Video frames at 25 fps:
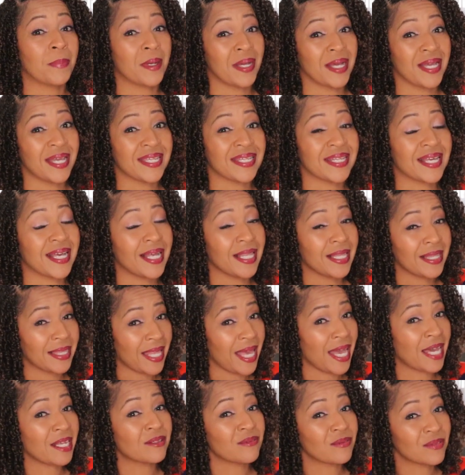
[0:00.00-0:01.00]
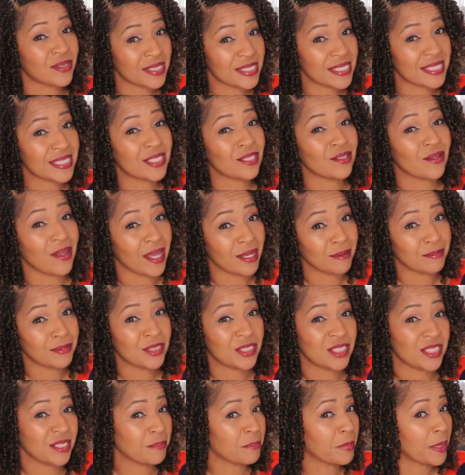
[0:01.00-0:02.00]
But a lot of us still have
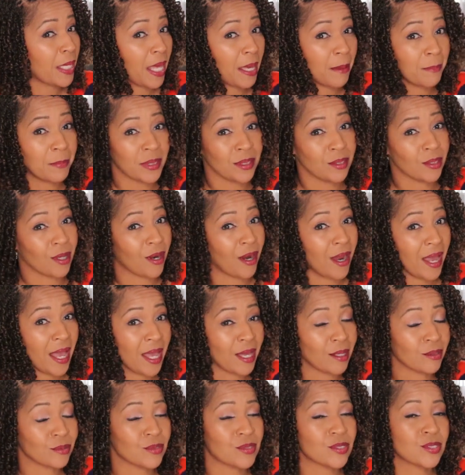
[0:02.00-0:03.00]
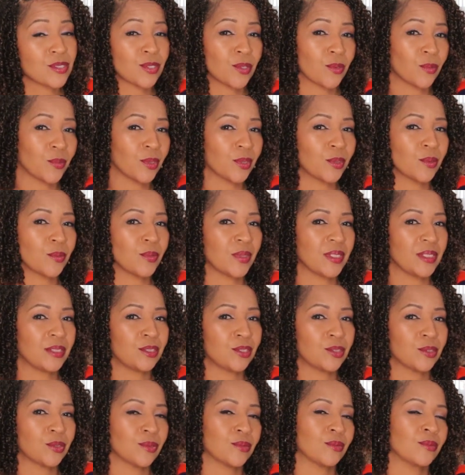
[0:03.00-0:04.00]
shiplap in our house, so what
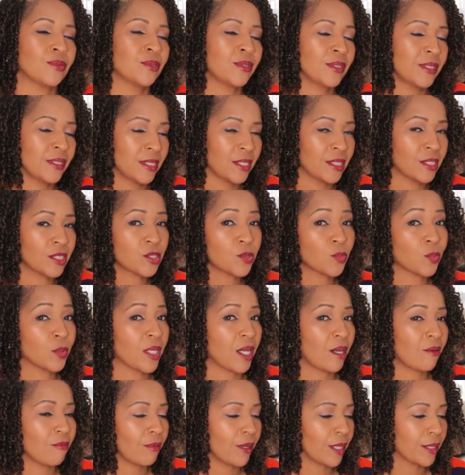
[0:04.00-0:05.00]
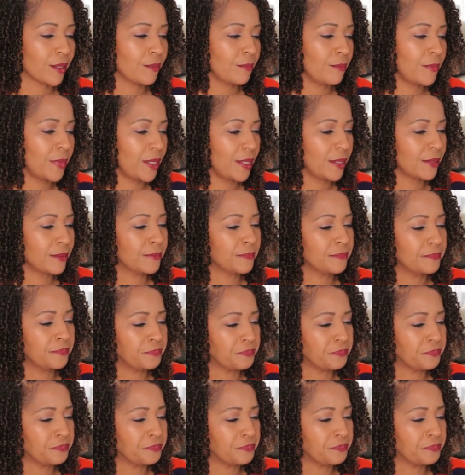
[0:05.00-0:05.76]
do? Here's what I recommend.